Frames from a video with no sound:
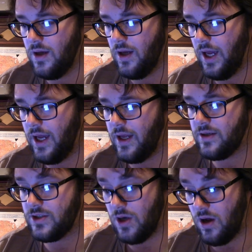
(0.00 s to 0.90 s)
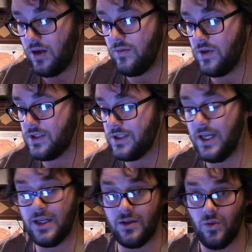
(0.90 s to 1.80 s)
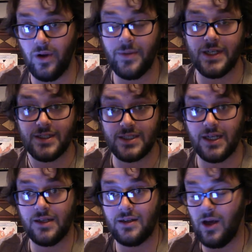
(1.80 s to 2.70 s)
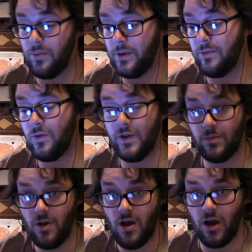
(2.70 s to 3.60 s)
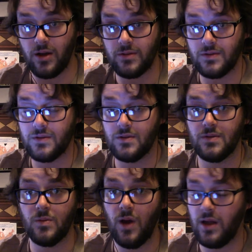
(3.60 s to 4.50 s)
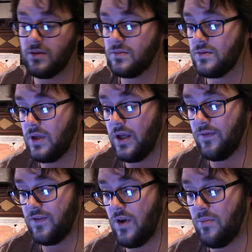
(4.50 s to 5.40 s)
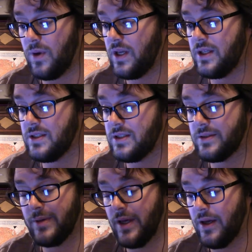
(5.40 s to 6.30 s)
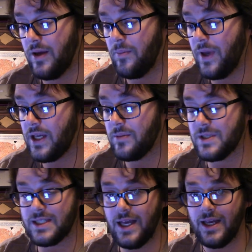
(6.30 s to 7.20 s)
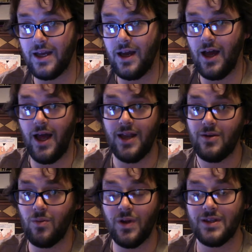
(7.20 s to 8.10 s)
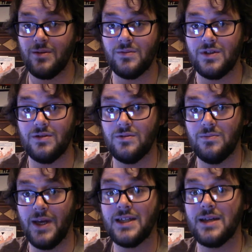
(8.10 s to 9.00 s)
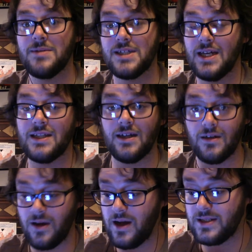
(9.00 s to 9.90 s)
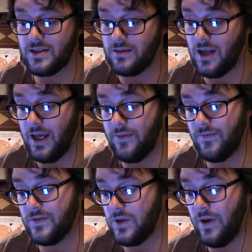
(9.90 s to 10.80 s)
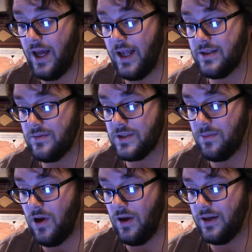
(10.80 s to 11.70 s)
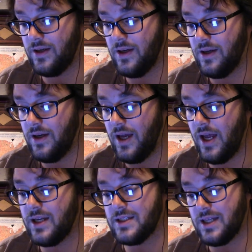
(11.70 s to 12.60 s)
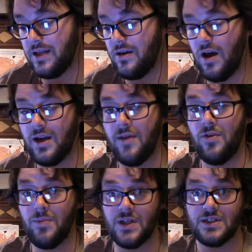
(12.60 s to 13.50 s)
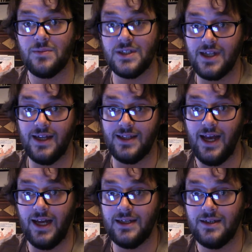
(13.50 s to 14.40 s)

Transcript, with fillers: And John was getting annoyed because I tell people they're wrong. Well, if somebody's making a mistake, I don't want them to make the mistake that could cost their life. So I had to respond. And he said, Not every Muslim is like that.